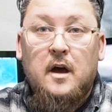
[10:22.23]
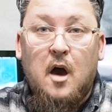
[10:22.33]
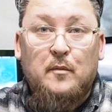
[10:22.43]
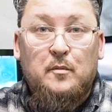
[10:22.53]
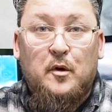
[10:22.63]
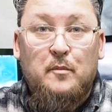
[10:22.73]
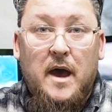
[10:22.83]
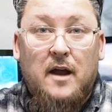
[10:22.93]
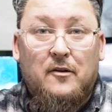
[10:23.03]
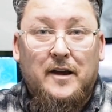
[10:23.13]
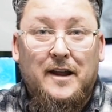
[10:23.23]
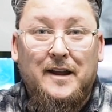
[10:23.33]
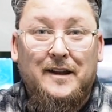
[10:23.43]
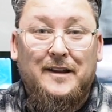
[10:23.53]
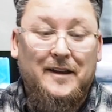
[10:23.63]
I'm going to put a battery
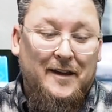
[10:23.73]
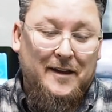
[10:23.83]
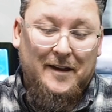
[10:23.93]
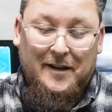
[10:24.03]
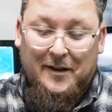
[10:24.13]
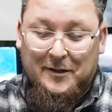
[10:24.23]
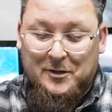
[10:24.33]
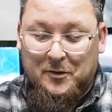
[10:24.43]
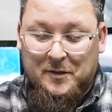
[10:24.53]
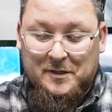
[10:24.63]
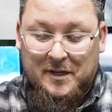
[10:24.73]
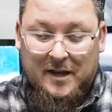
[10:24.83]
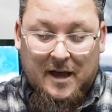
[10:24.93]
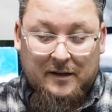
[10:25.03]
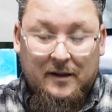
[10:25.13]
in it and turn this thing
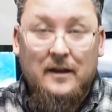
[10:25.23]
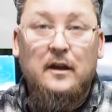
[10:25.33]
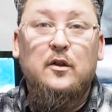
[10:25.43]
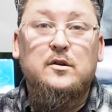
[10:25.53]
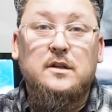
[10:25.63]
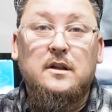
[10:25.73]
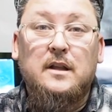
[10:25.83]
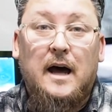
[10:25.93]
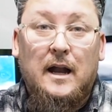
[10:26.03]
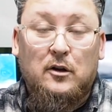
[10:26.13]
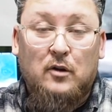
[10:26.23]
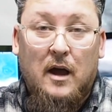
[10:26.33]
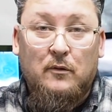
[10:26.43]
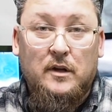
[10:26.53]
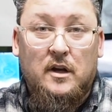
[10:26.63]
on. There's a lot of
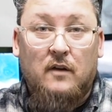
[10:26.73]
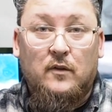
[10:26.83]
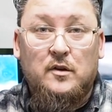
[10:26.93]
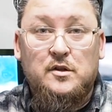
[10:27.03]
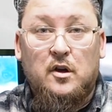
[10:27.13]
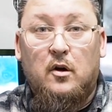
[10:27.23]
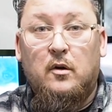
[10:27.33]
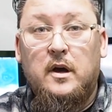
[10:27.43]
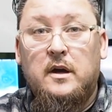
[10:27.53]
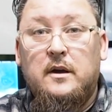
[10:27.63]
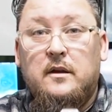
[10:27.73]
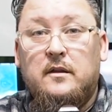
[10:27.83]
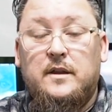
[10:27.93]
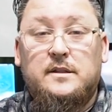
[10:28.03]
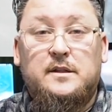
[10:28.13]
ground to cover, so
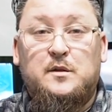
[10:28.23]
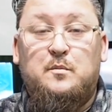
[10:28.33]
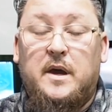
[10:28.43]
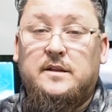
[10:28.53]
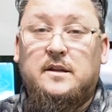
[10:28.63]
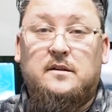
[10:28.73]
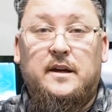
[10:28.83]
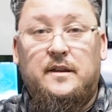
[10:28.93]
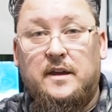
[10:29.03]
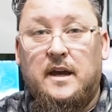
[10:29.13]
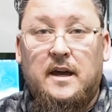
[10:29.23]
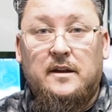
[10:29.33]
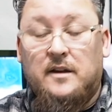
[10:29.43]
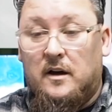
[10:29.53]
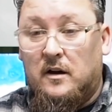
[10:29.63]
this is basically the
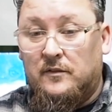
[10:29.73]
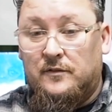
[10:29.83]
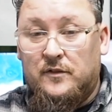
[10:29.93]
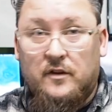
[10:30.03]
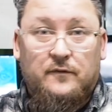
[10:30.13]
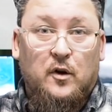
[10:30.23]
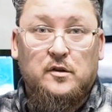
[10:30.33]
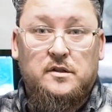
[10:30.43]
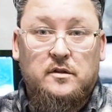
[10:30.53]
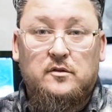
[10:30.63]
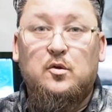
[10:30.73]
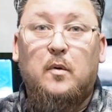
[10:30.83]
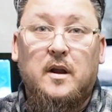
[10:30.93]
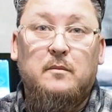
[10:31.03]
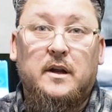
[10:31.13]
end of the first
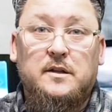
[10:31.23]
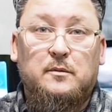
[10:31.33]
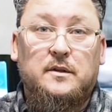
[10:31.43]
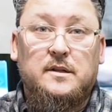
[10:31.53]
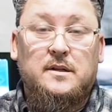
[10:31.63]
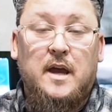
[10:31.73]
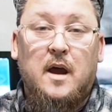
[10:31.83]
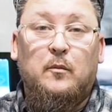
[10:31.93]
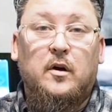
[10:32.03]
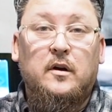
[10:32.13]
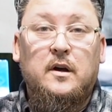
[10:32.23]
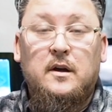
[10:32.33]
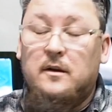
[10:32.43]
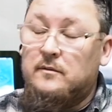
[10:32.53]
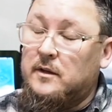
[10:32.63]
20 minutes with this camera.
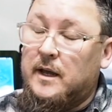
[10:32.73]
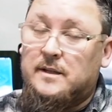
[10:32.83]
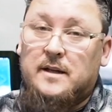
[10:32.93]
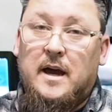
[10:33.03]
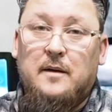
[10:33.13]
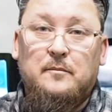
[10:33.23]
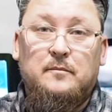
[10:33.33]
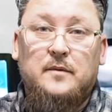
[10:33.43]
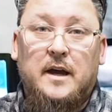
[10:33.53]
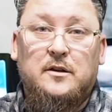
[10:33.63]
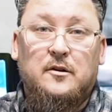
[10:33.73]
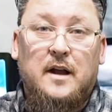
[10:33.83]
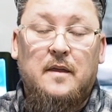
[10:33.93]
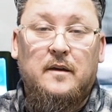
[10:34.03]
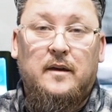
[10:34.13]
The next time I turn
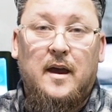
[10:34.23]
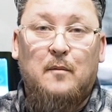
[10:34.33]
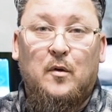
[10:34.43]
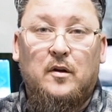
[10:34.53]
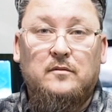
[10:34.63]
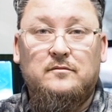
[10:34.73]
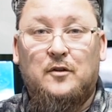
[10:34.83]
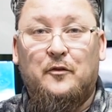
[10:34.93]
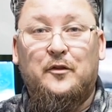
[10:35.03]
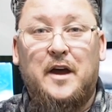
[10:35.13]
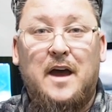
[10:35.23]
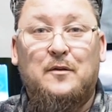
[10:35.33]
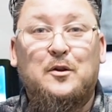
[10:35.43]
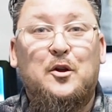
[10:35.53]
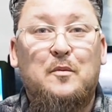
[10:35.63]
on the camera, hopefully I have
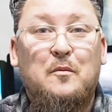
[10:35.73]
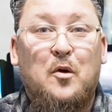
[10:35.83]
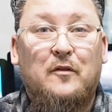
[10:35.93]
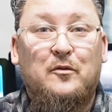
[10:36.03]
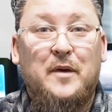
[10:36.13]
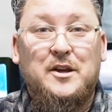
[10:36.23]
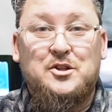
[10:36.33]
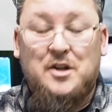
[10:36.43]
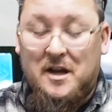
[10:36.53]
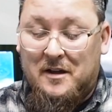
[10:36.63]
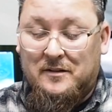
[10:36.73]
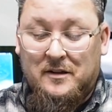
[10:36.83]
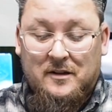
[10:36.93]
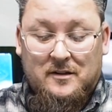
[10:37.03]
a little bit more information on